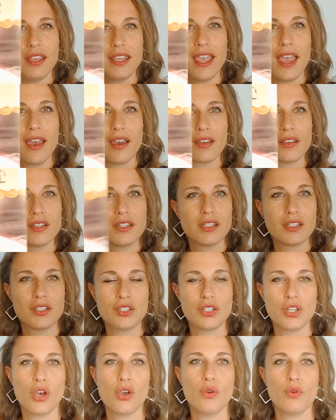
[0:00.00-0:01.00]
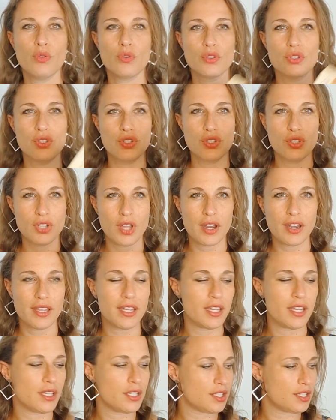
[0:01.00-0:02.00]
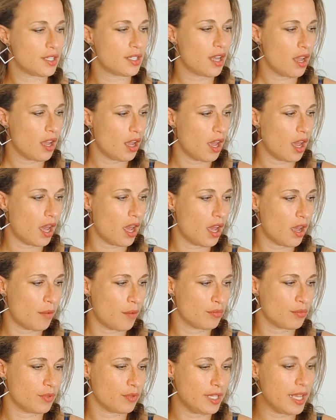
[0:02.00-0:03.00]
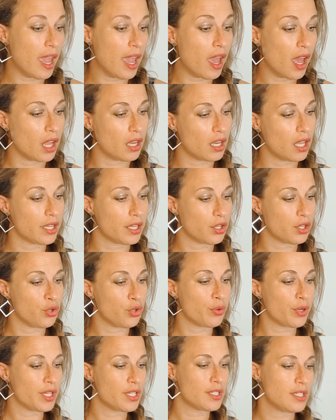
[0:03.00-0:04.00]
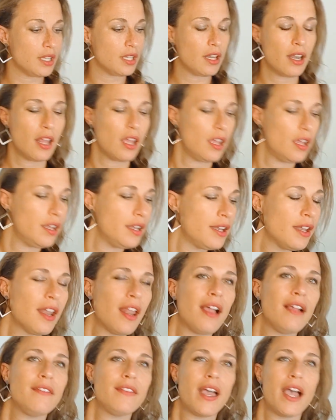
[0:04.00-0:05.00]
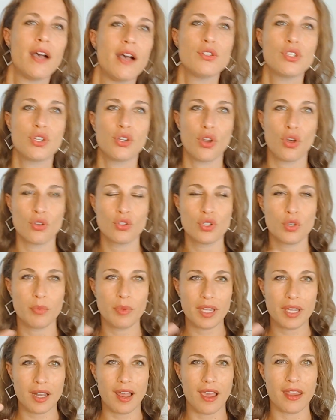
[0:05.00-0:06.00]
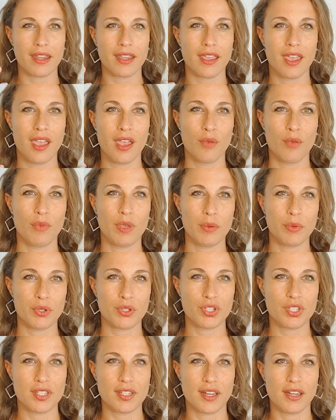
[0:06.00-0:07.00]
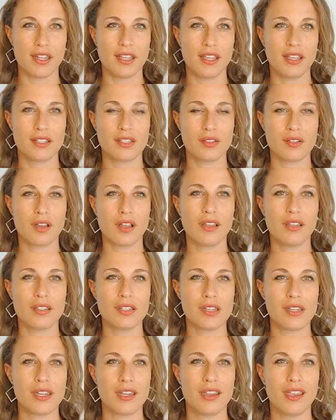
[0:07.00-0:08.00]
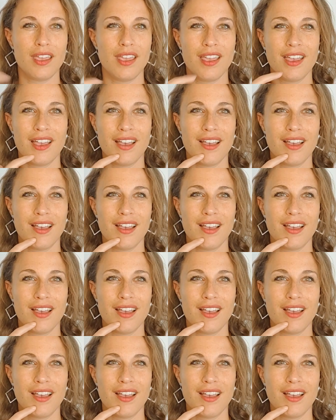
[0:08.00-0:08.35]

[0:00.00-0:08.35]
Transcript: Yeah. So studies, like Uranus in the ninth house could also be like, maybe you're studying astrology.